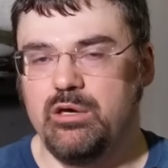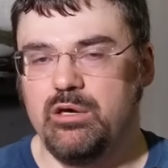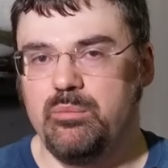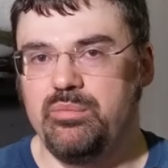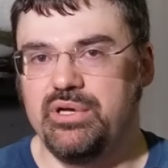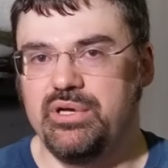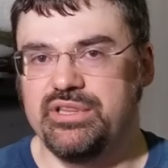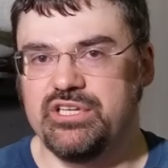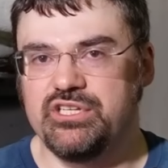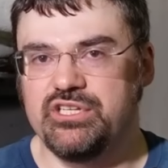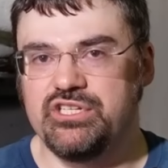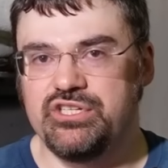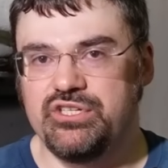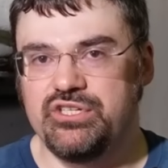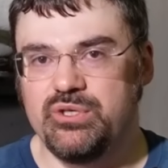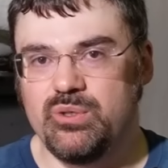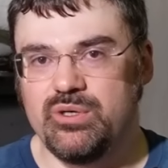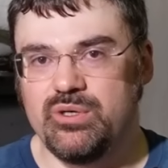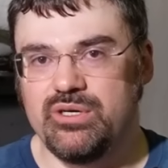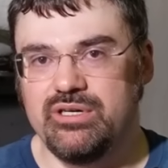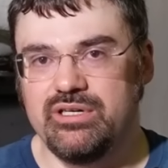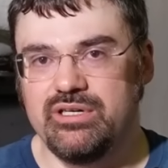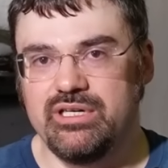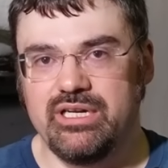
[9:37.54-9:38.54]
But the
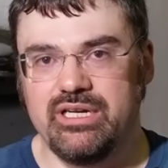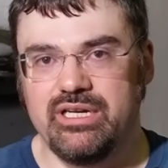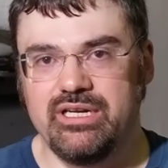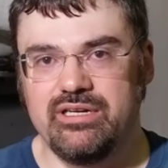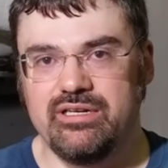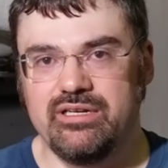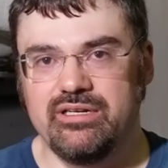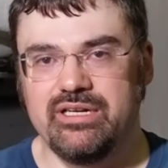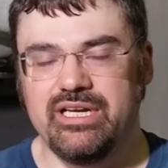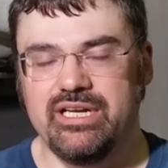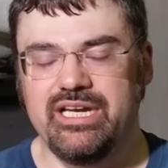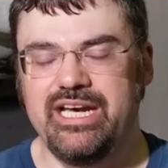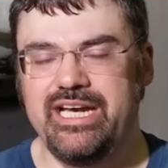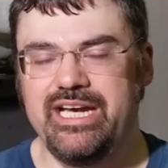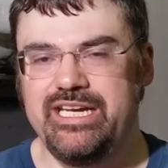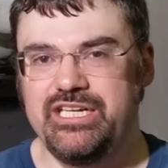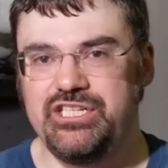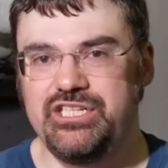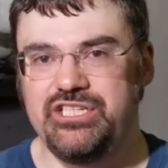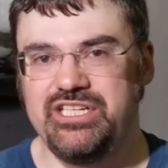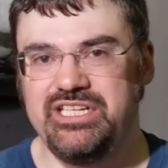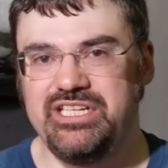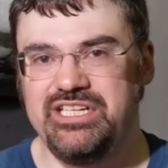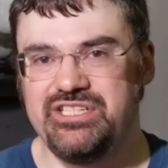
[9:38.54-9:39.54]
short kind of
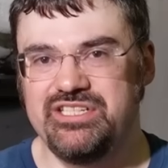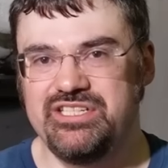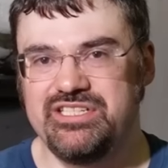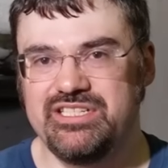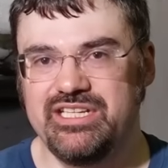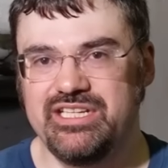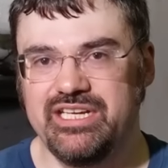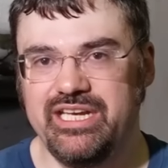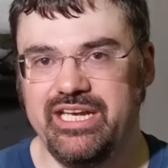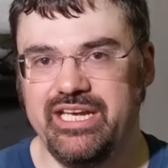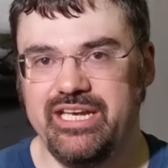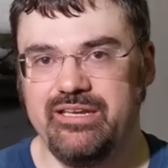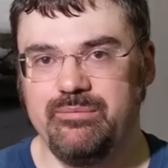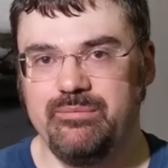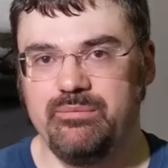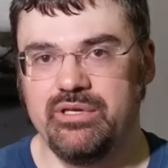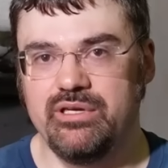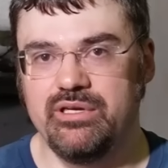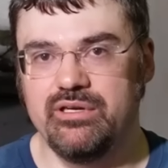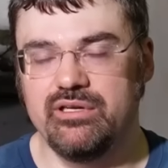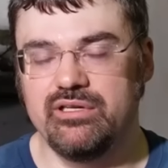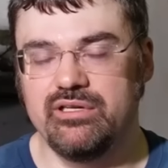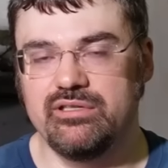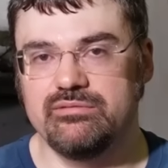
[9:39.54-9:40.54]
changes the game
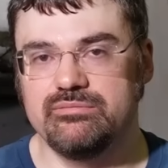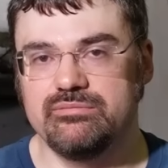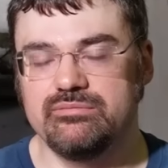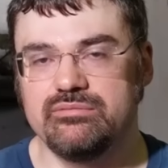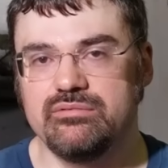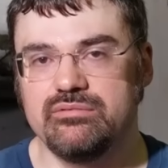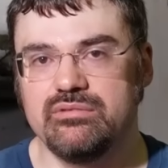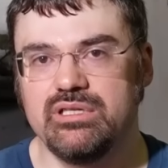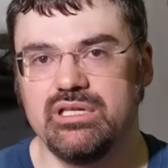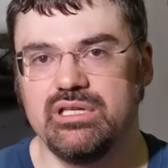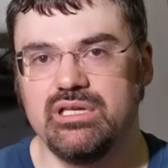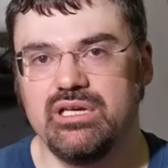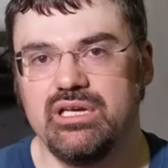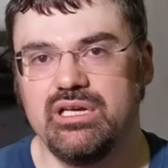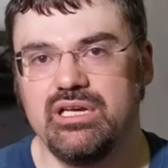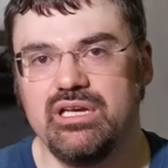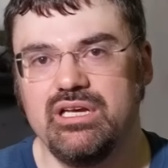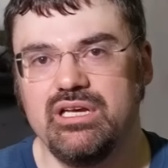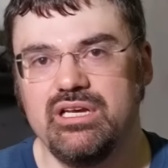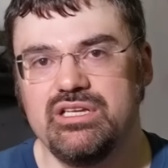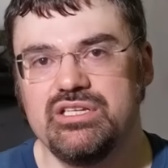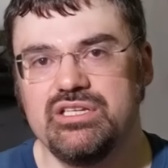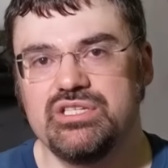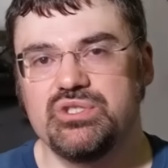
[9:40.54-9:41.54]
here.
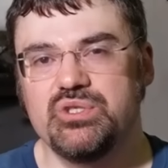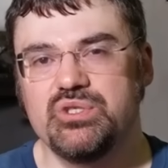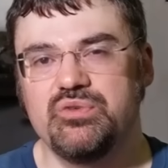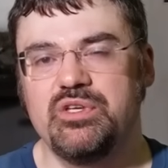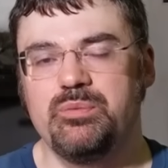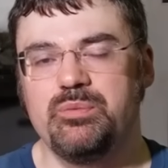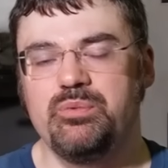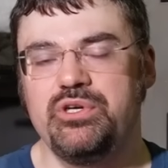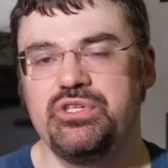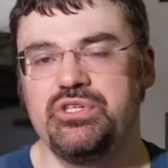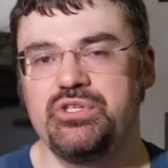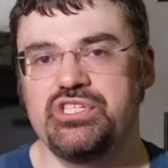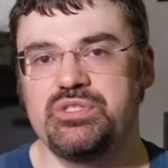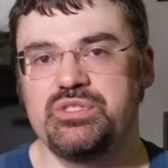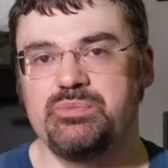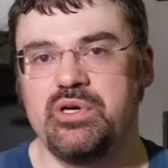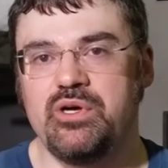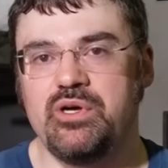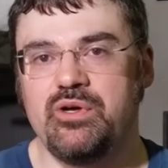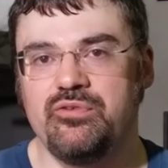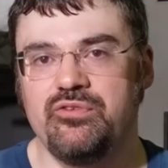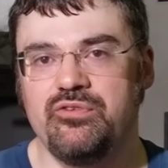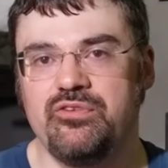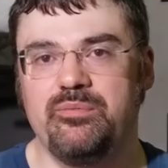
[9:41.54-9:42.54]
So if you put
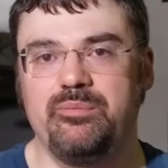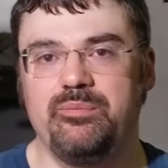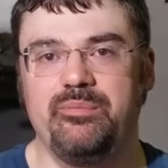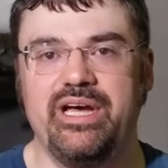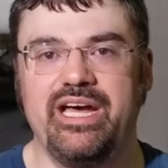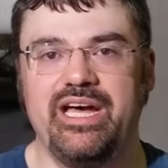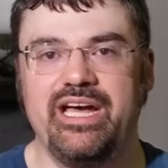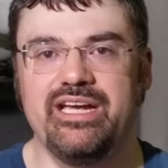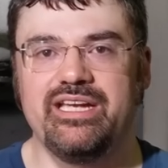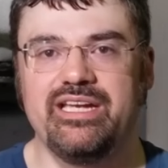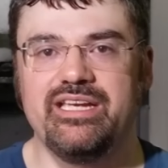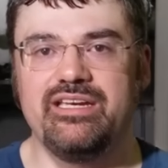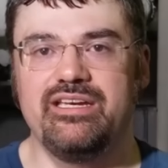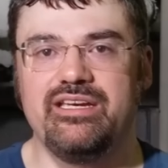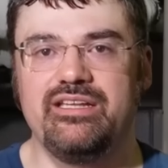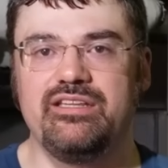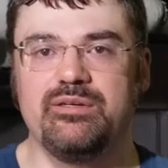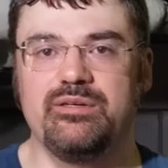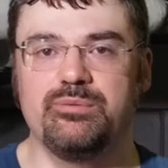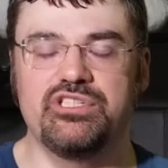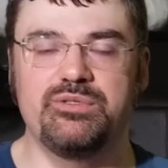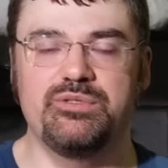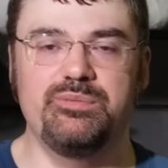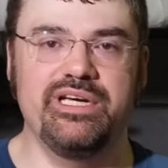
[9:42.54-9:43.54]
yourself back in the
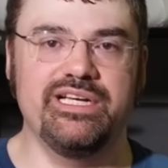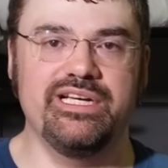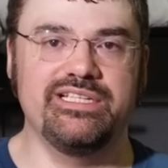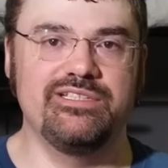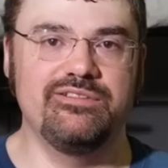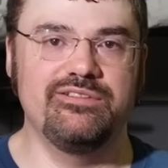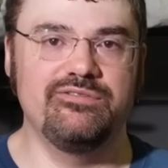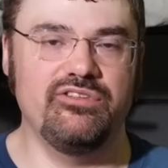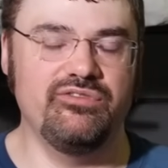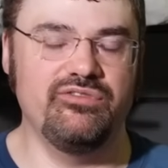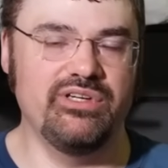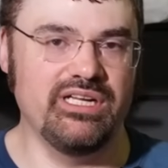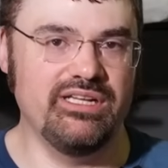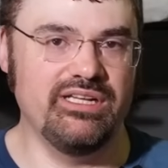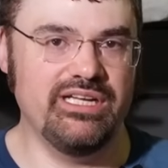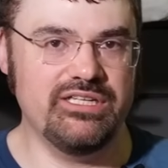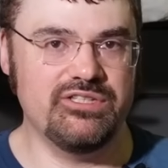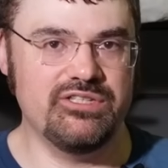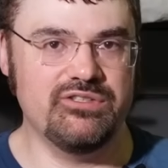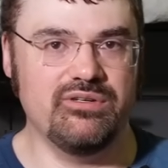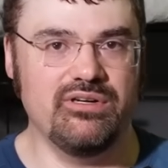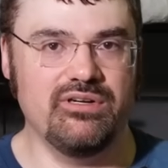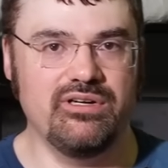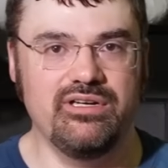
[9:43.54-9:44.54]
perspective of an
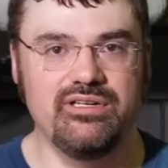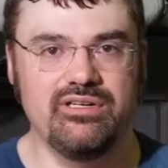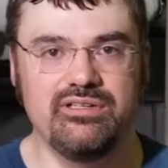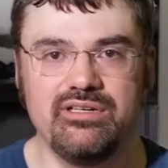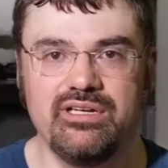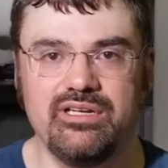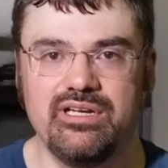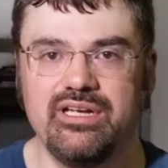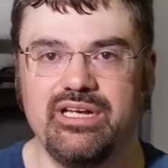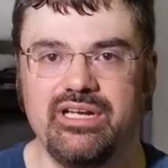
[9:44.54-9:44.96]
electron,